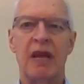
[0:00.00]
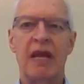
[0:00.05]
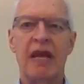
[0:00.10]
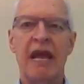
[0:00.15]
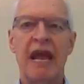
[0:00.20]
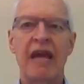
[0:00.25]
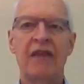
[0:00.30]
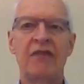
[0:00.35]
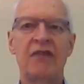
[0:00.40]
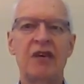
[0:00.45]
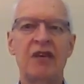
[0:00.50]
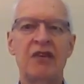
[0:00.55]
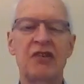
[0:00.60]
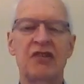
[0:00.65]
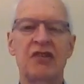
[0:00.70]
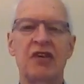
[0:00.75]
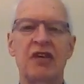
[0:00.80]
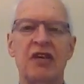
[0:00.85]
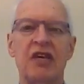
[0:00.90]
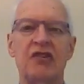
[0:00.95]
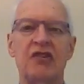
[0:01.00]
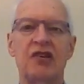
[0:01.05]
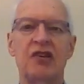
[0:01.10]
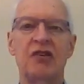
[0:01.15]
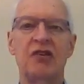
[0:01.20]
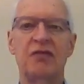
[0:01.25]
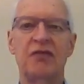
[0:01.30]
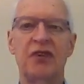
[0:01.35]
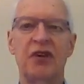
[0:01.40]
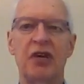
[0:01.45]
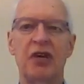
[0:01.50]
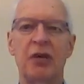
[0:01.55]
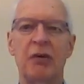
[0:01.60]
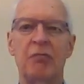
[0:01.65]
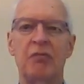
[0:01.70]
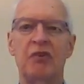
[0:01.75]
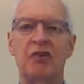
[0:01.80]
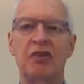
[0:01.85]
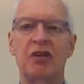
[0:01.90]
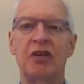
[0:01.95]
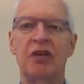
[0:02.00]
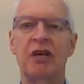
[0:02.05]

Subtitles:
And this is confirmed